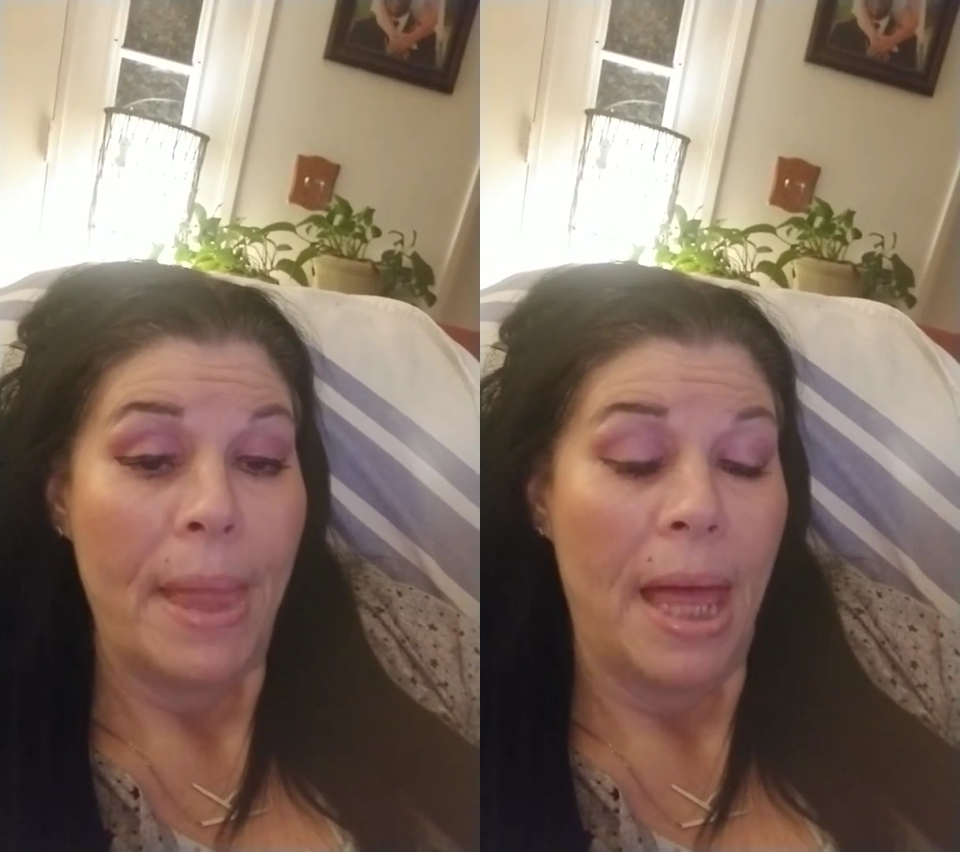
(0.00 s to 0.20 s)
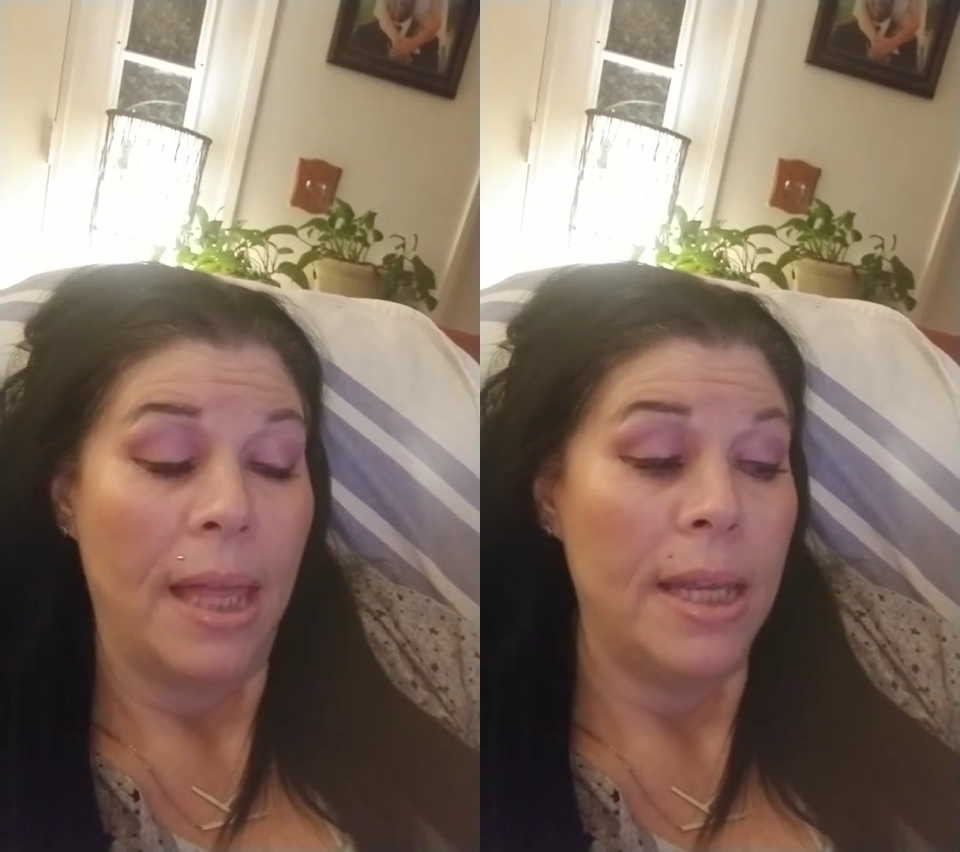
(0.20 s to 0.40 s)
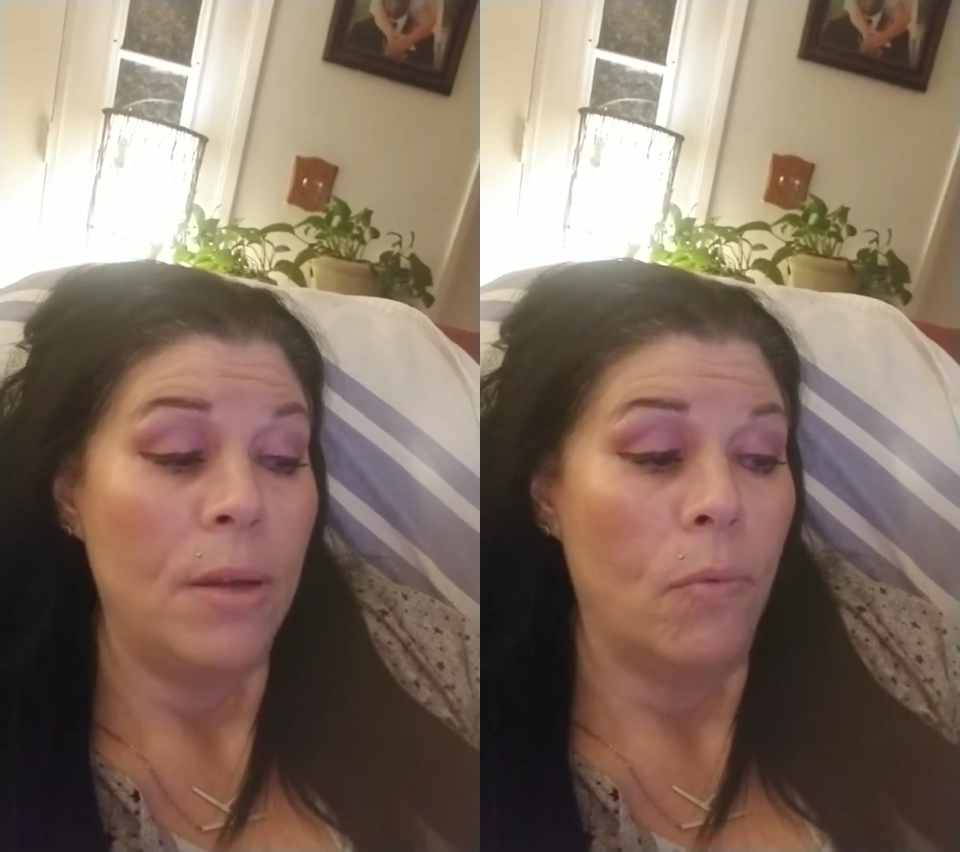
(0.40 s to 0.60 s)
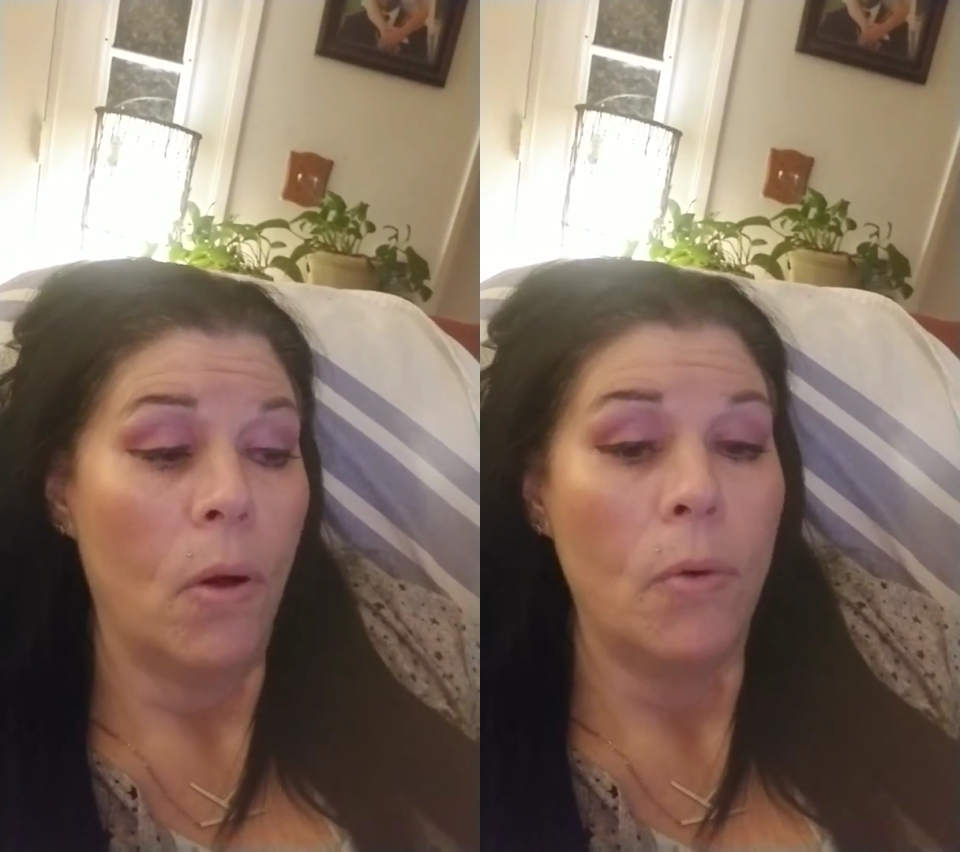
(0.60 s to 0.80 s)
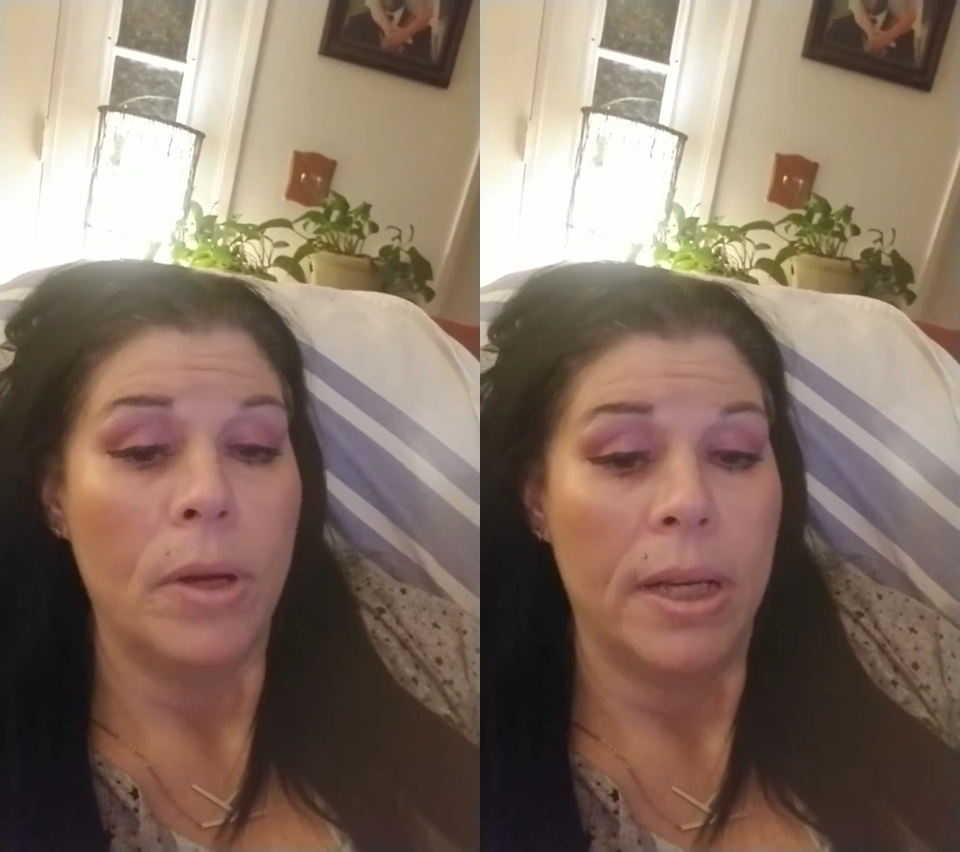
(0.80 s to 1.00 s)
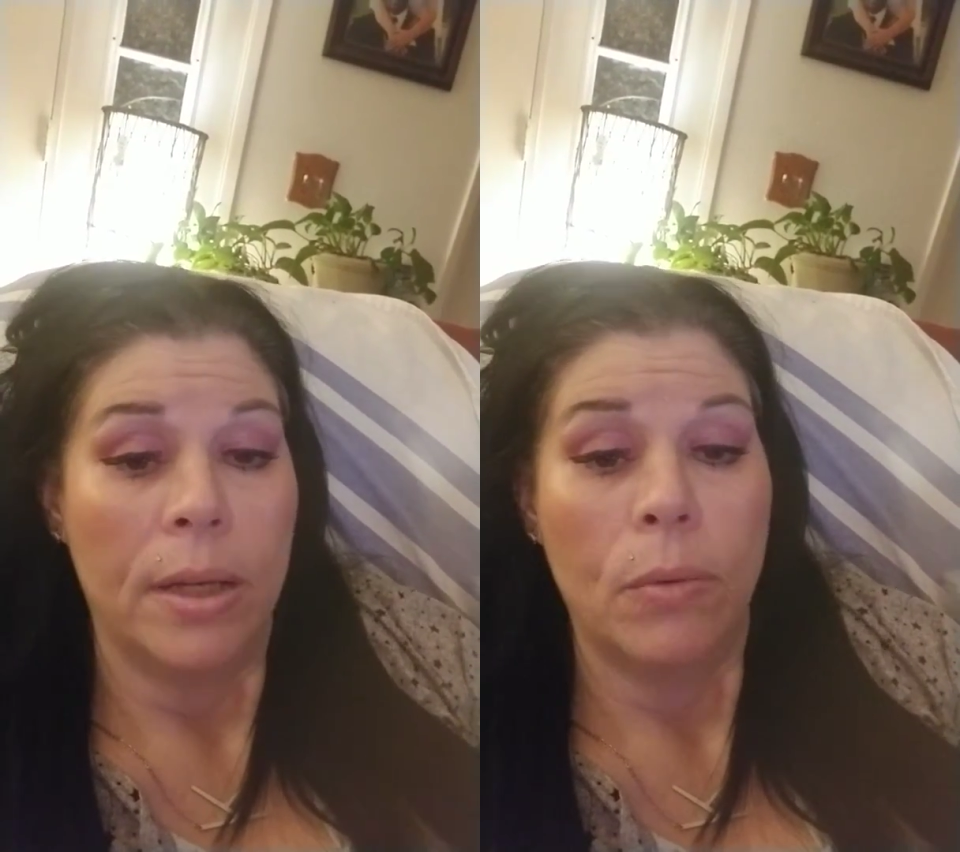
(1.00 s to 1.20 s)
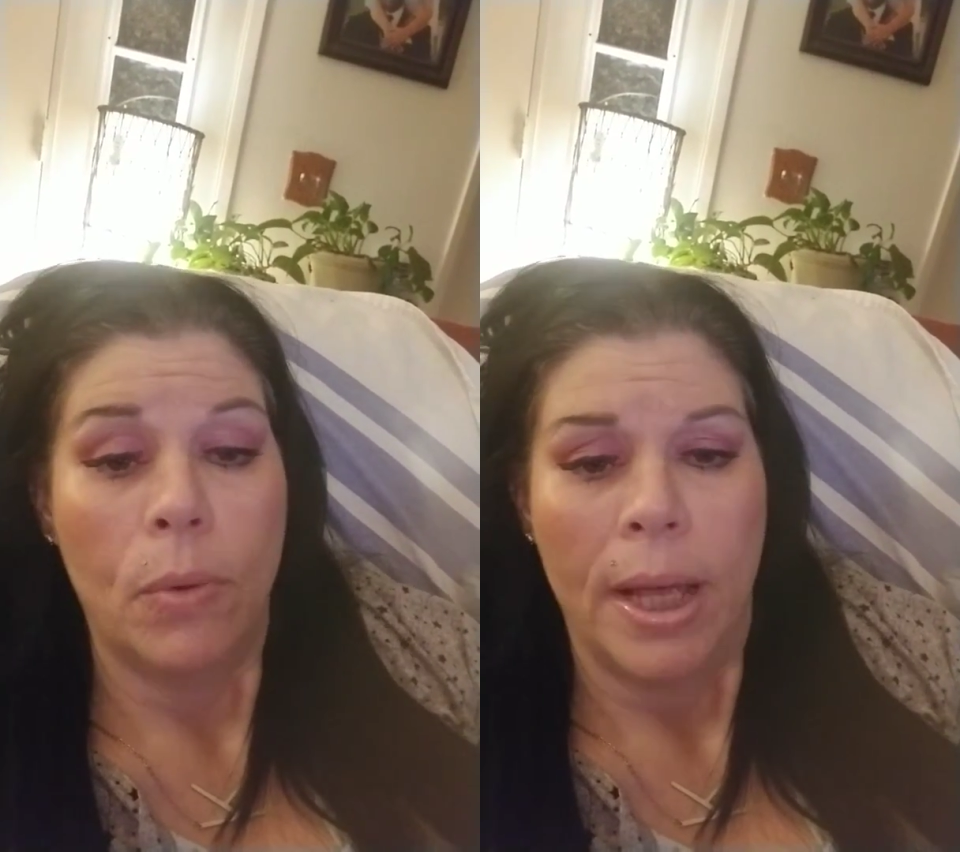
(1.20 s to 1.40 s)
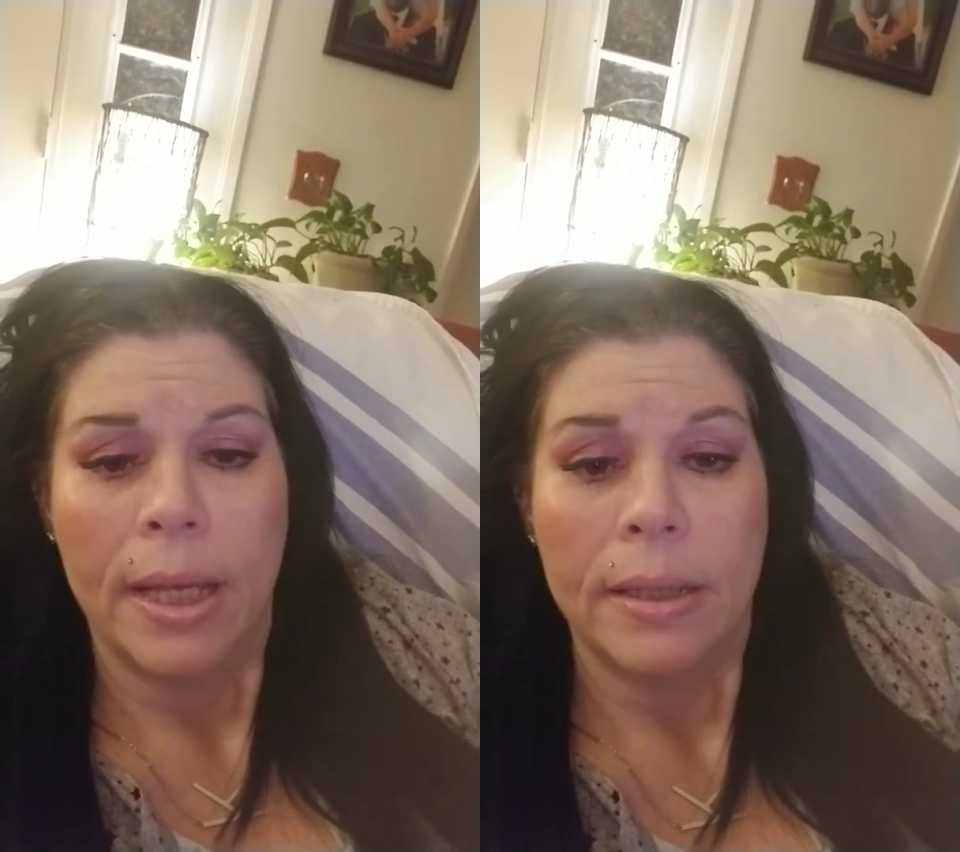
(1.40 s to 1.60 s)
And he wrote it in a
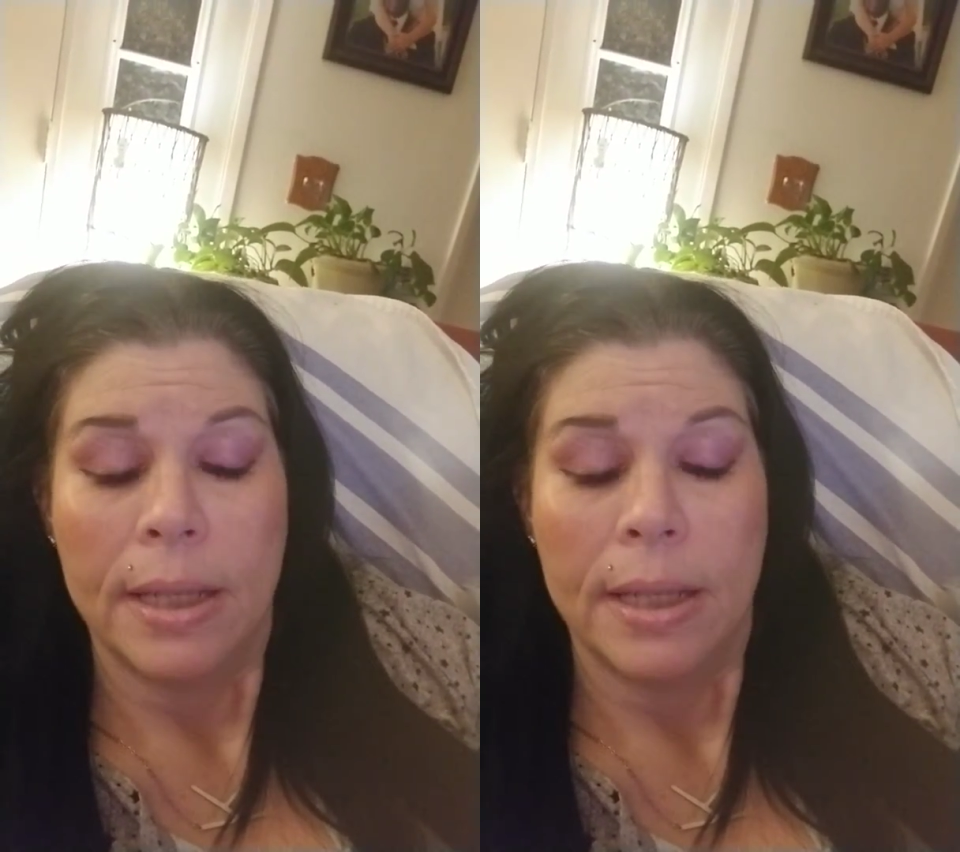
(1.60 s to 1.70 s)
way